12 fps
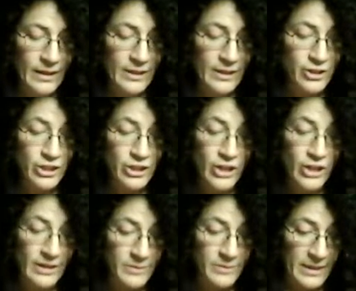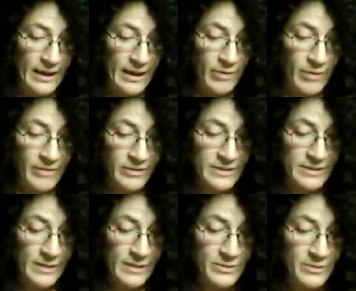She checked me, however, as
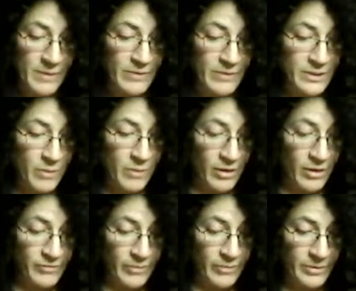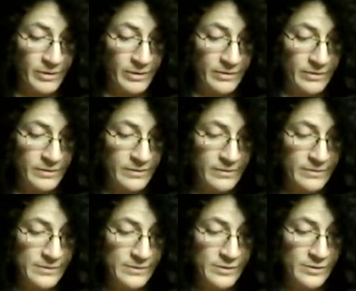I was about to depart from her,
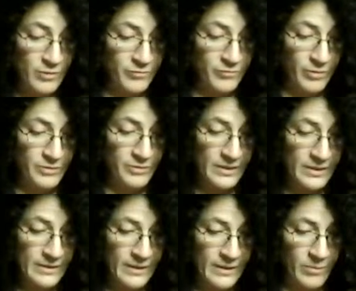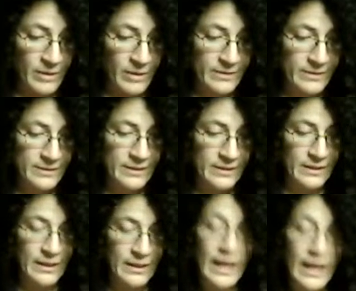so frozen as I was,
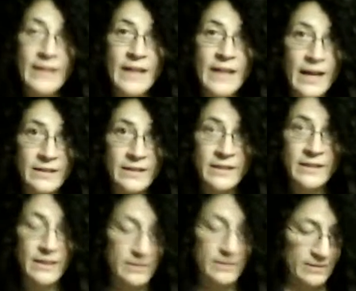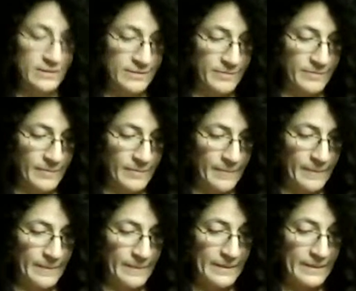and added this:
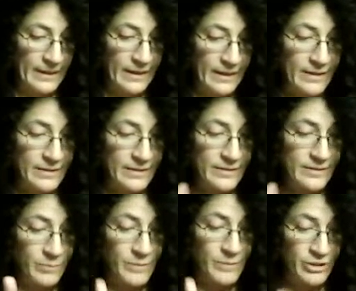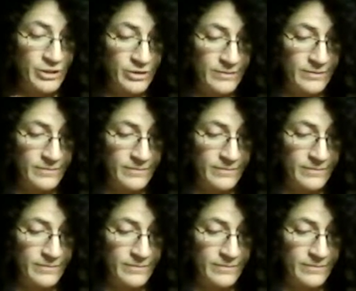submission,